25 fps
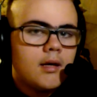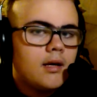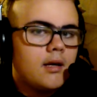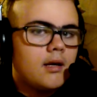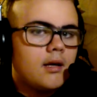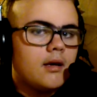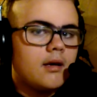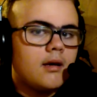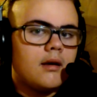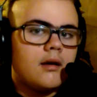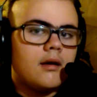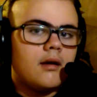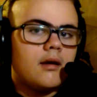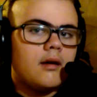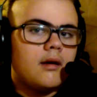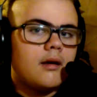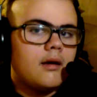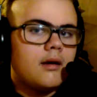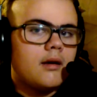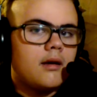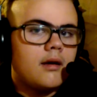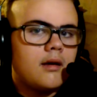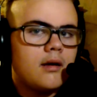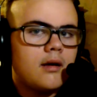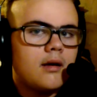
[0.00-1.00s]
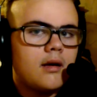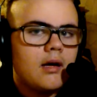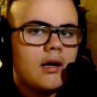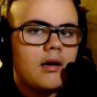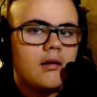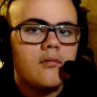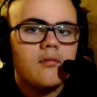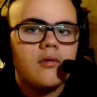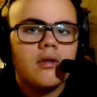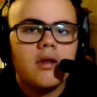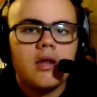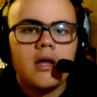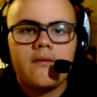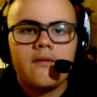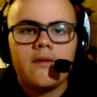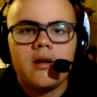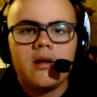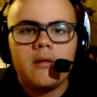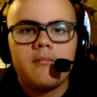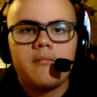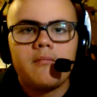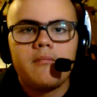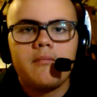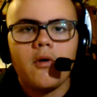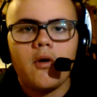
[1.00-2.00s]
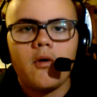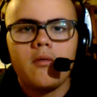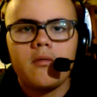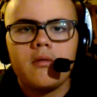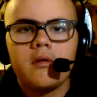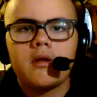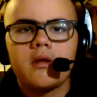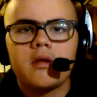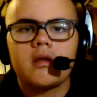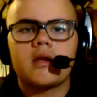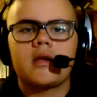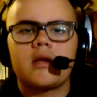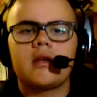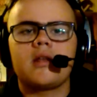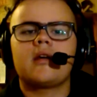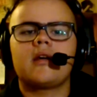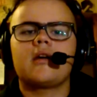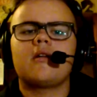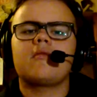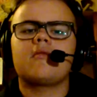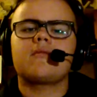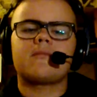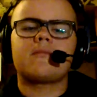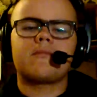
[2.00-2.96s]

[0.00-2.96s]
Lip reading: I don't really have any bones sticking out.